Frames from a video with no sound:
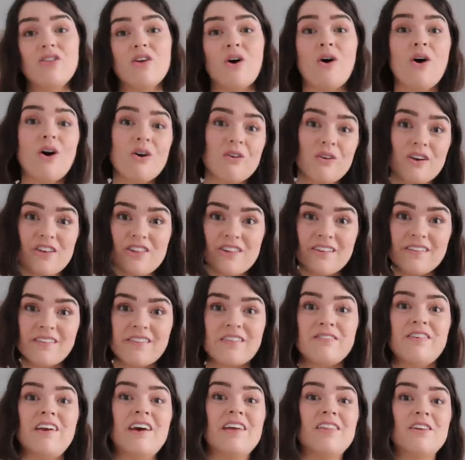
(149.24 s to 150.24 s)
the origins
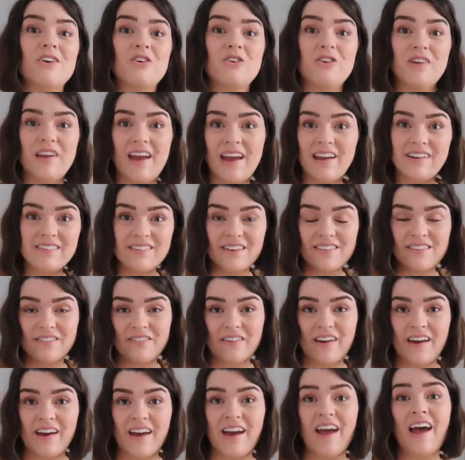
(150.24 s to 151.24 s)
of it, the creators of
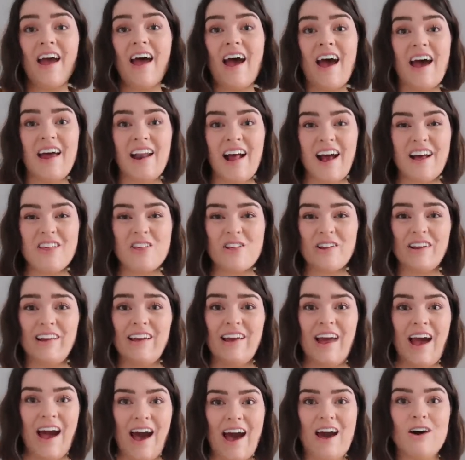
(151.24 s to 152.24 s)
it, and actually
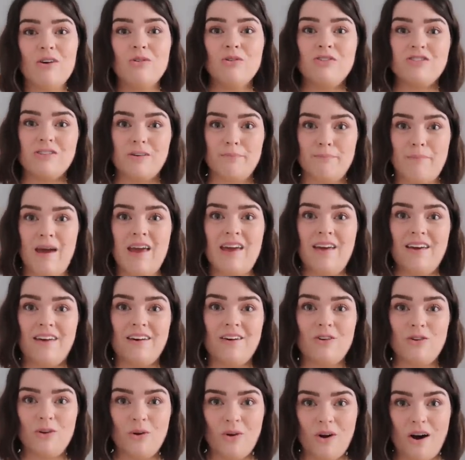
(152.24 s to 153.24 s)
how to
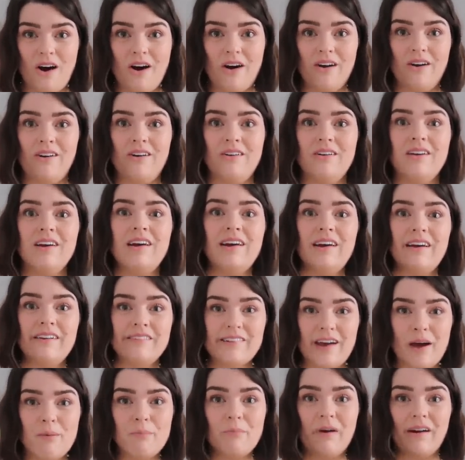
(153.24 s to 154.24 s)
make your own
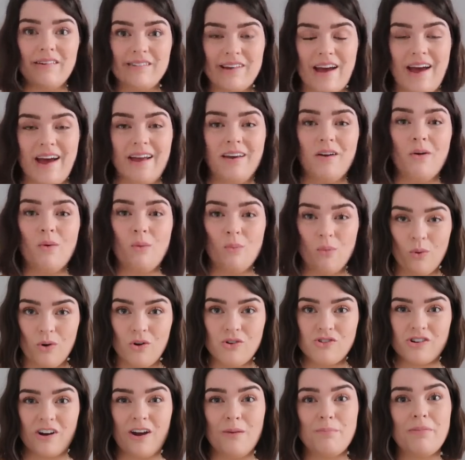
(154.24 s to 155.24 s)
10 by 10
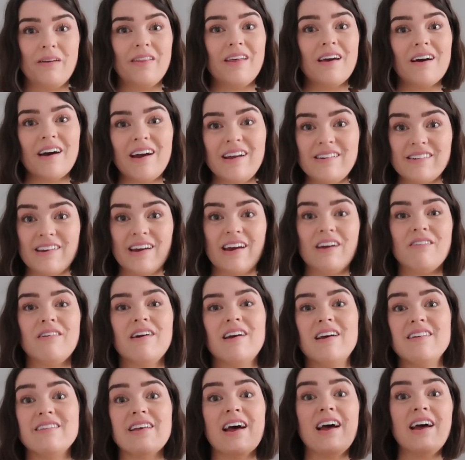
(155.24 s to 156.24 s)
wardrobe. But the idea
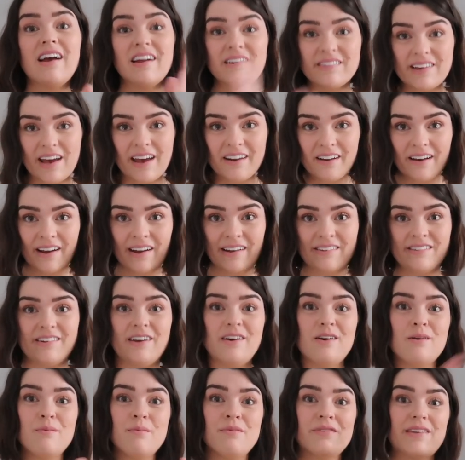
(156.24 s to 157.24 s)
is 10
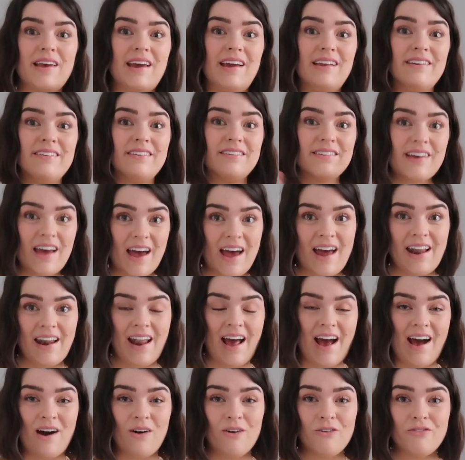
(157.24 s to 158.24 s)
items into 10
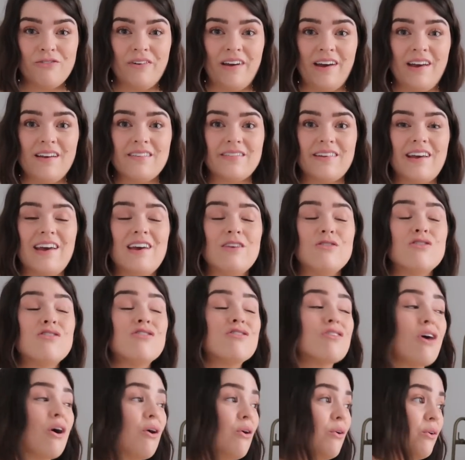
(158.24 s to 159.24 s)
outfits. It's
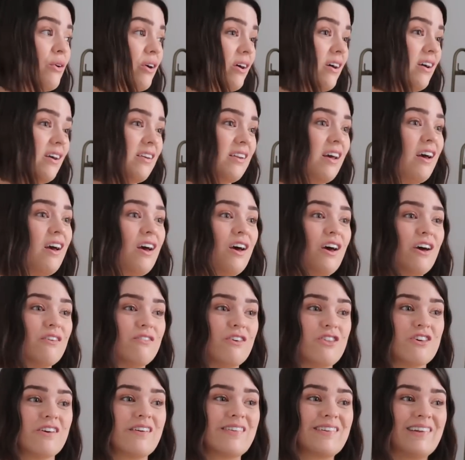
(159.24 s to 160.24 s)
so good
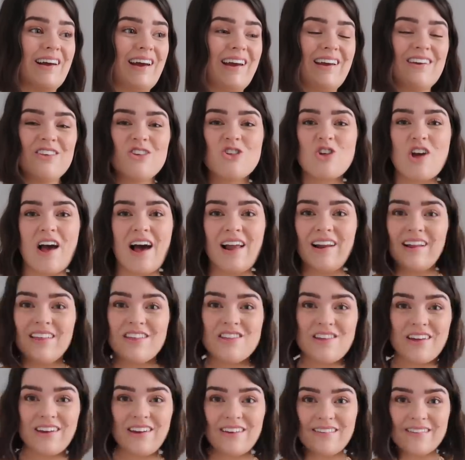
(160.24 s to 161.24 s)
for just like
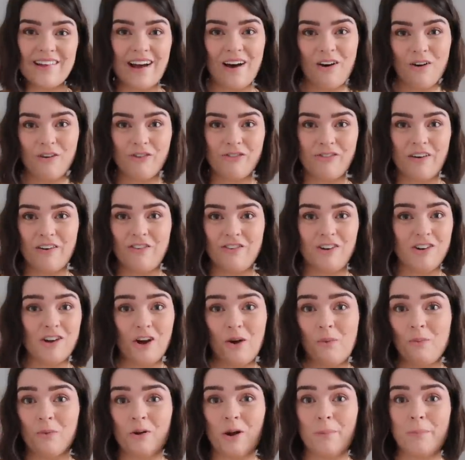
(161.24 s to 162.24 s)
challenging yourself if you
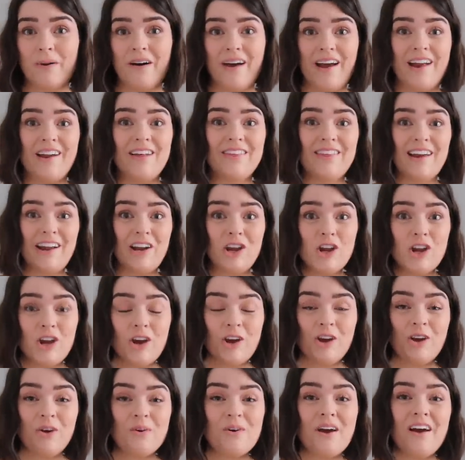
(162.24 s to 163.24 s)
don't want to buy anything
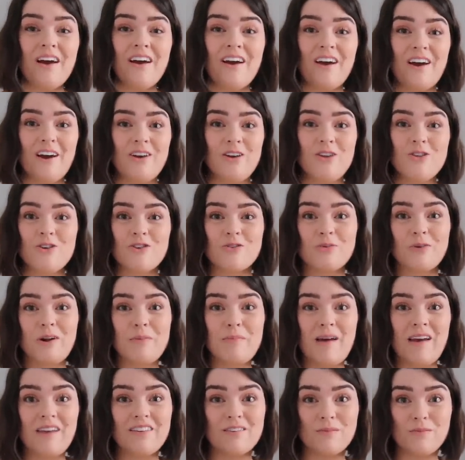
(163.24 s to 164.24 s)
new and you just want to
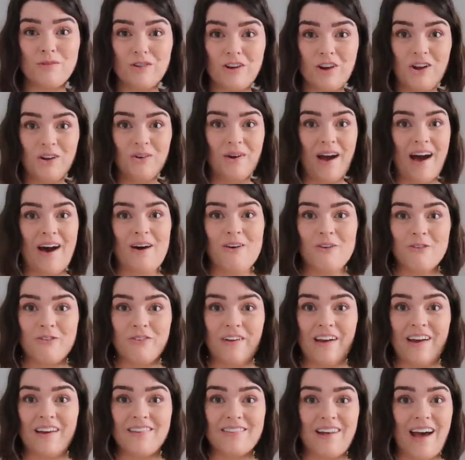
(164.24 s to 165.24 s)
make some new
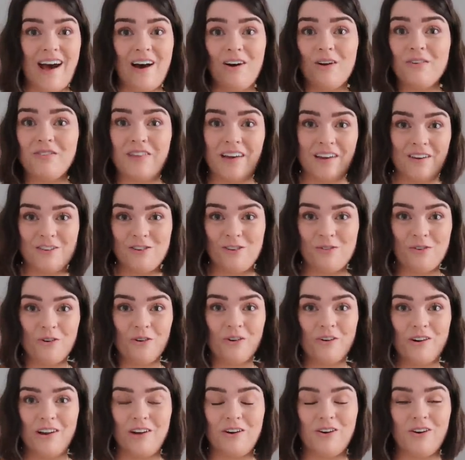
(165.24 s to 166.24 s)
outfits out of things you've
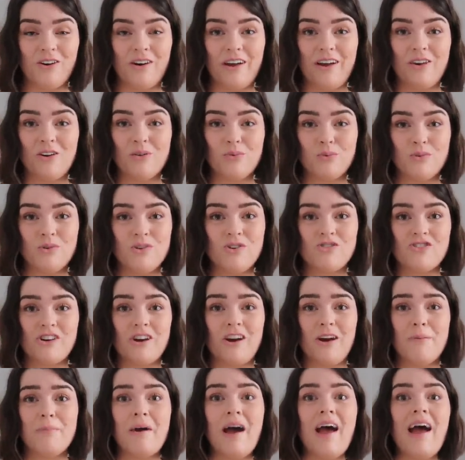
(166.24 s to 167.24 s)
already got in your
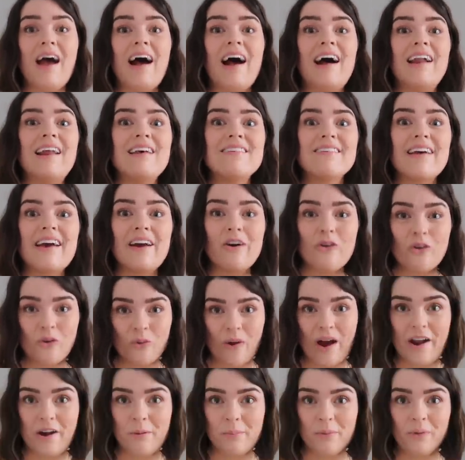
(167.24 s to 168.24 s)
wardrobe and it's
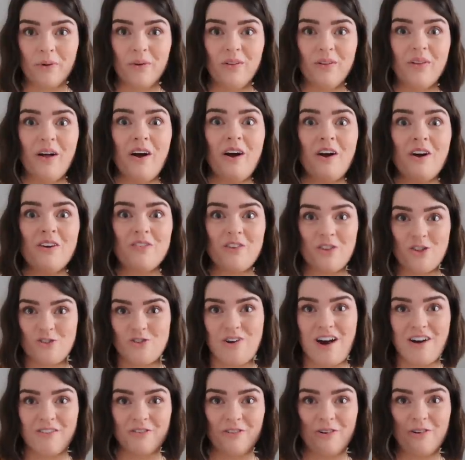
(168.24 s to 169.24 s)
incredible for
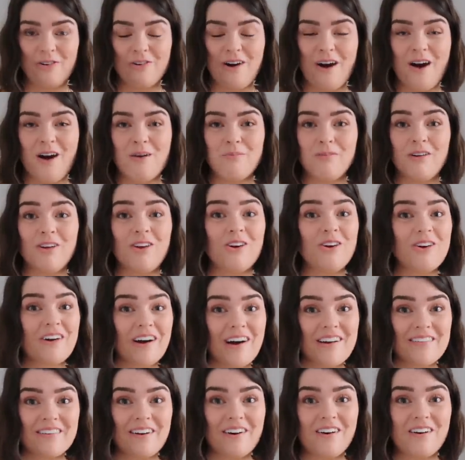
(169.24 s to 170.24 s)
travel. Um, you
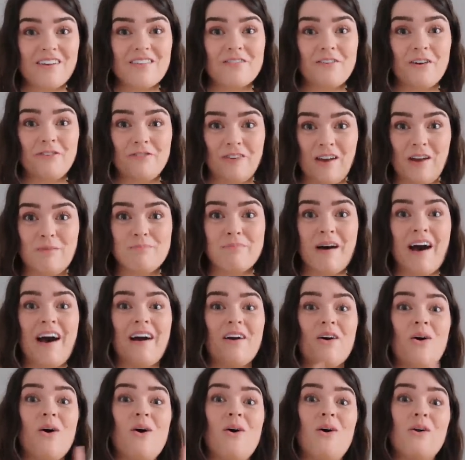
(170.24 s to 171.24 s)
guys asked for
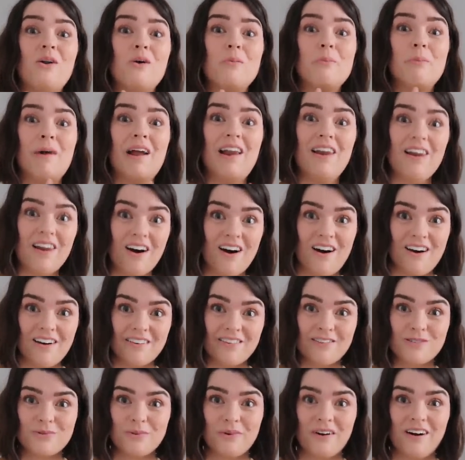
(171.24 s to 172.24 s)
feedback on my
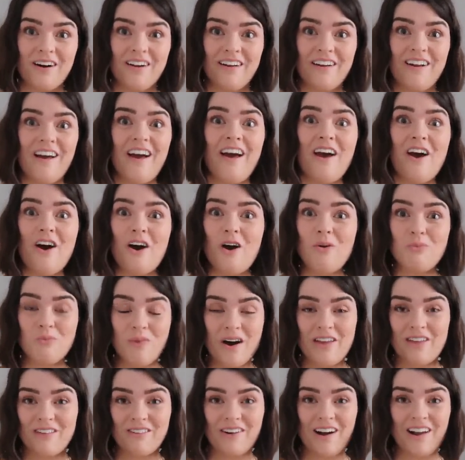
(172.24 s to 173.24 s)
last one and
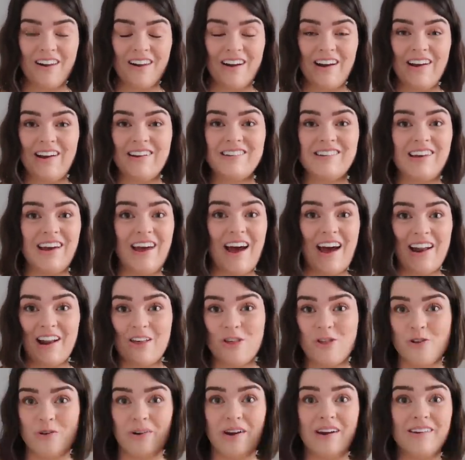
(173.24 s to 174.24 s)
whether I liked it and
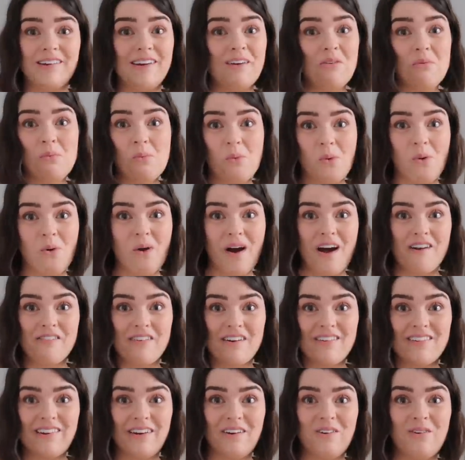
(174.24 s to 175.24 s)
enjoyed it and wore
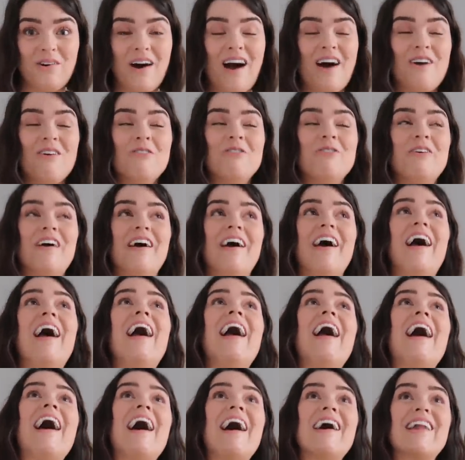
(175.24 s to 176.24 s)
every single outfit
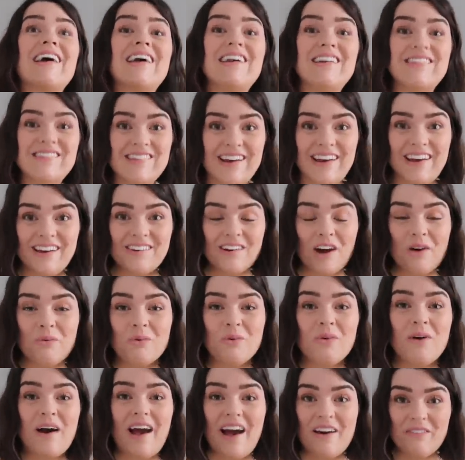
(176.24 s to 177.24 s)
and I did. I
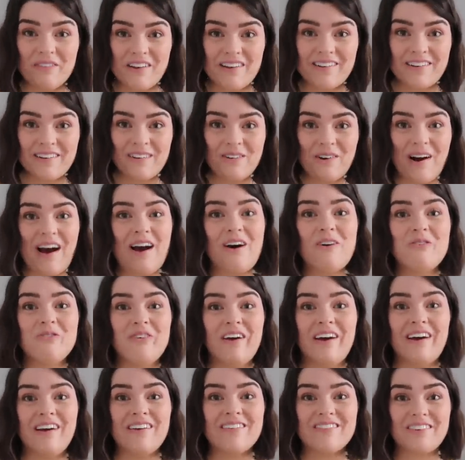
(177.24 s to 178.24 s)
wore every single
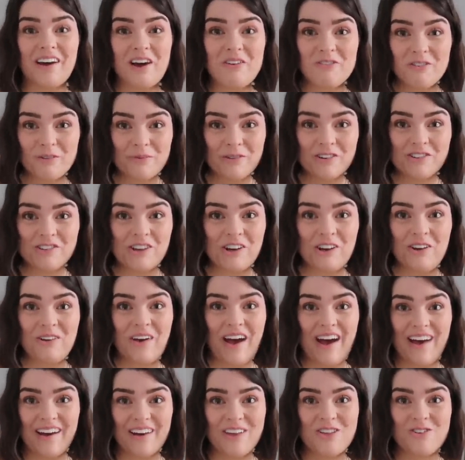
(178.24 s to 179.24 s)
outfit aside from the two
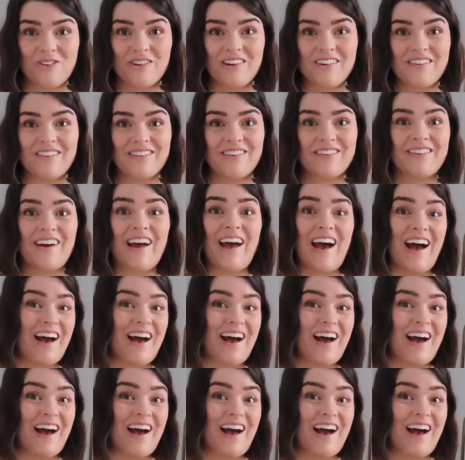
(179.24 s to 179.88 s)
extras because I